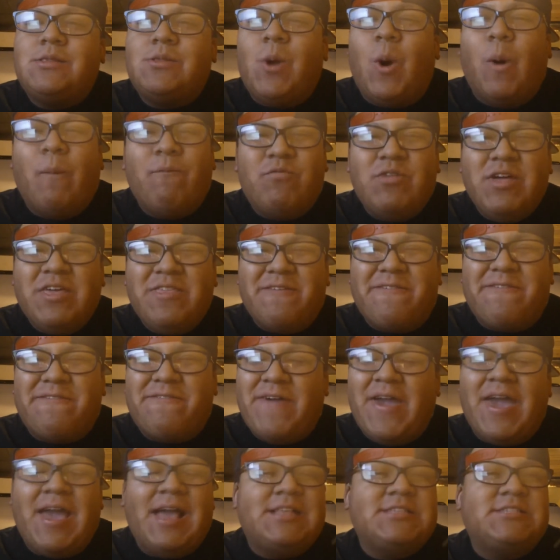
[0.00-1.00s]
Hopefully, the
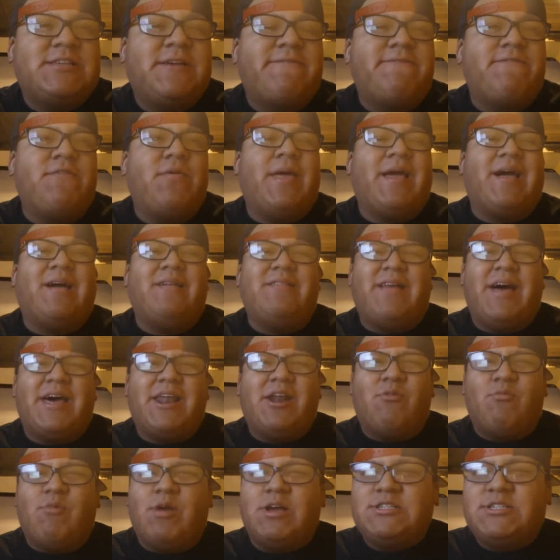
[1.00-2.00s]
fans. I feel like a
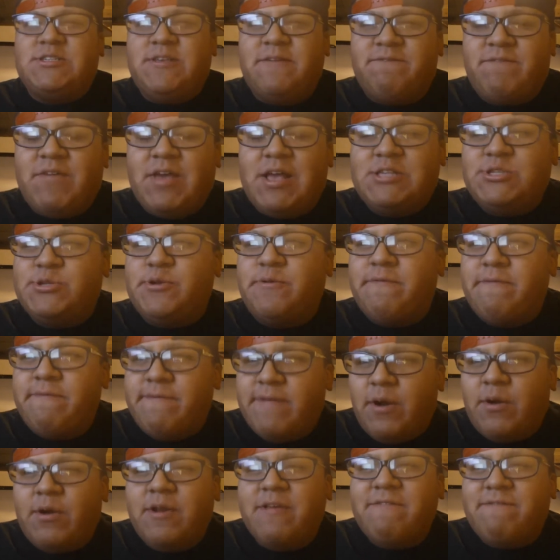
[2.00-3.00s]
lot of wrestling fans are
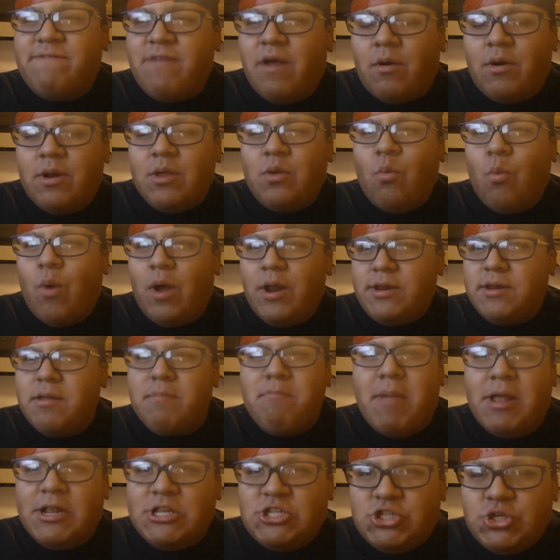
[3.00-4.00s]
very, very one
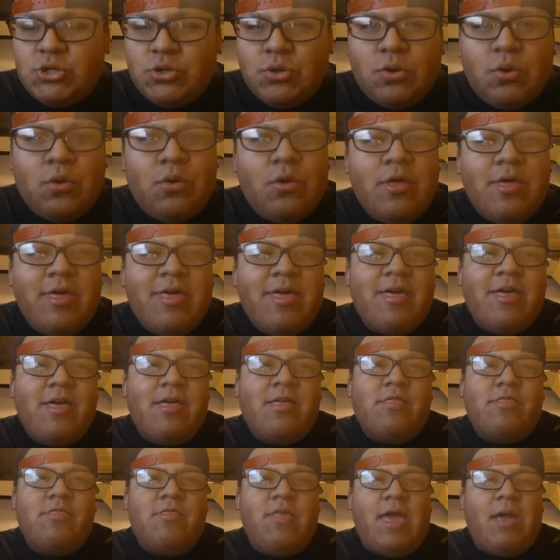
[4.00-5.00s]
dimensional.
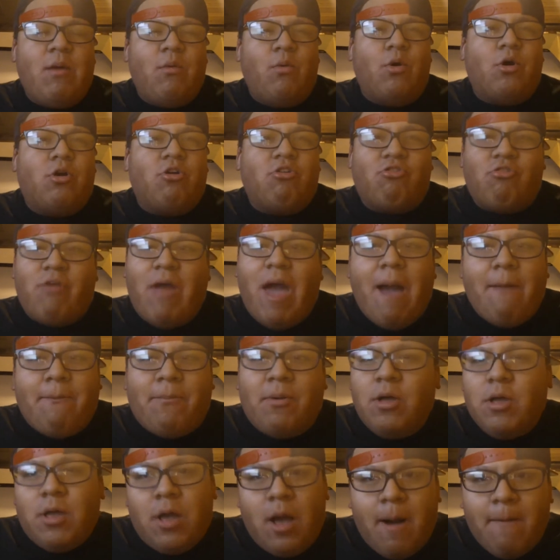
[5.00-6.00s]
They will
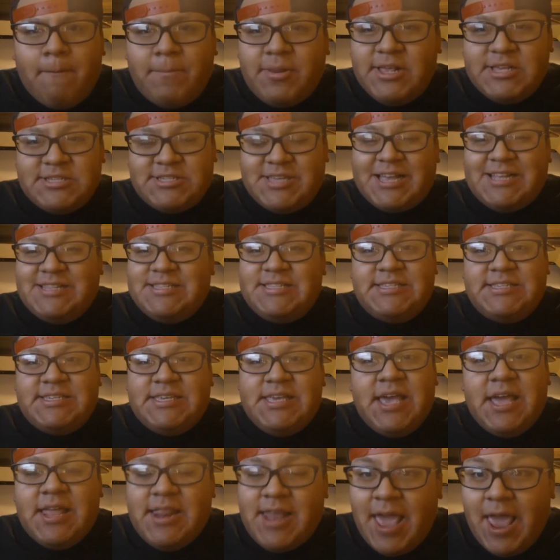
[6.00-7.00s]
crap on companies like
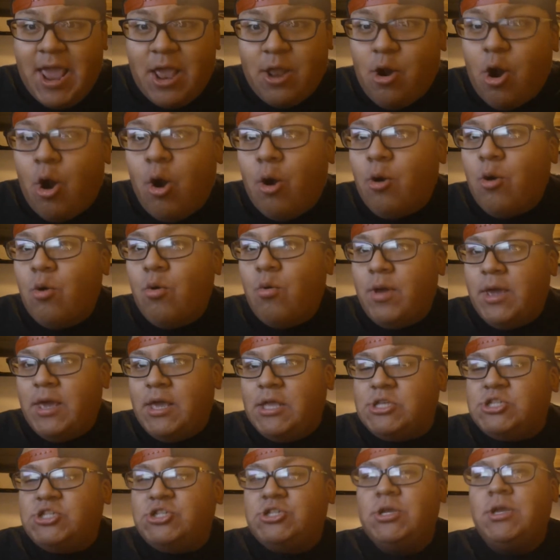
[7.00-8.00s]
TNA and
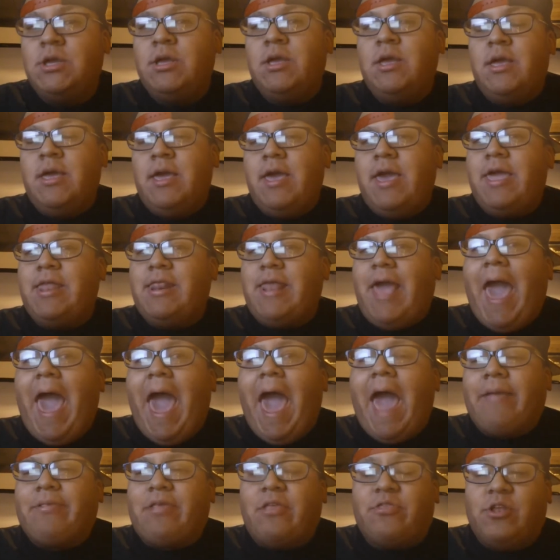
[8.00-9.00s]
ROH and
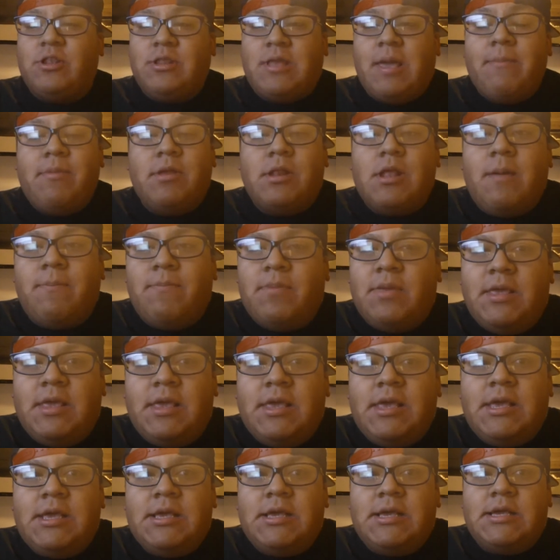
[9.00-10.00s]
act like the
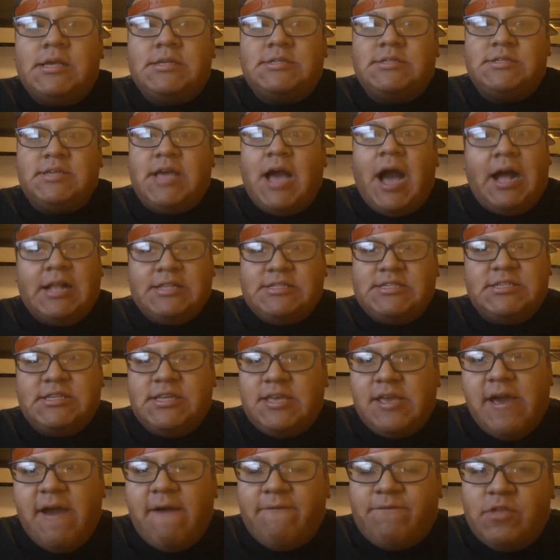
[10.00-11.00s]
WWE is God's
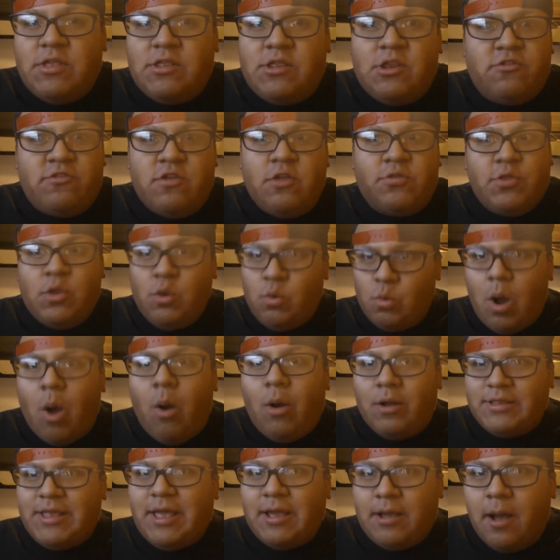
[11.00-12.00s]
gift and there's nothing
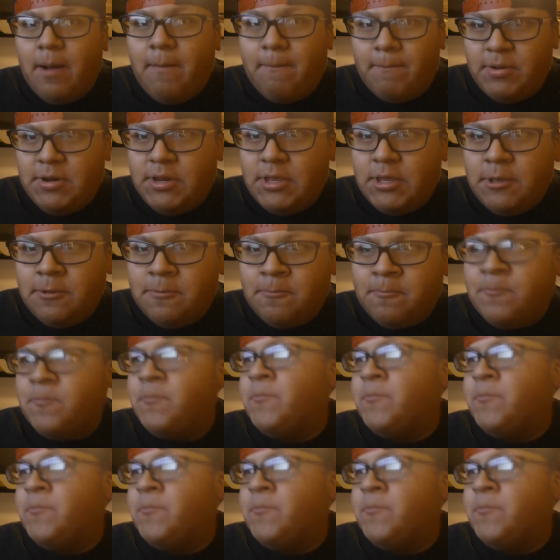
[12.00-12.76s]
wrong with that company.